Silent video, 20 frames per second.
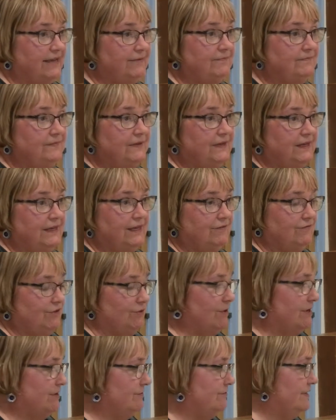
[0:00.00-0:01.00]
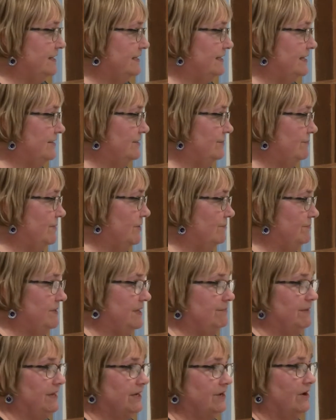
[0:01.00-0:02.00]
if you want to find out about me,
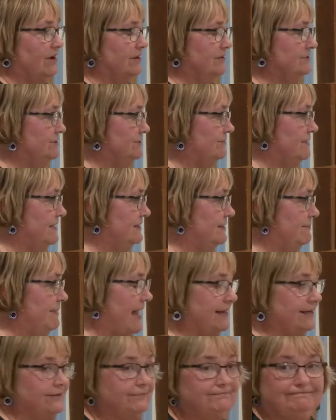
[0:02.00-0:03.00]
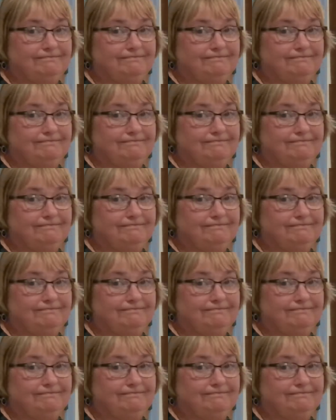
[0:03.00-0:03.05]
and my cards are at the back.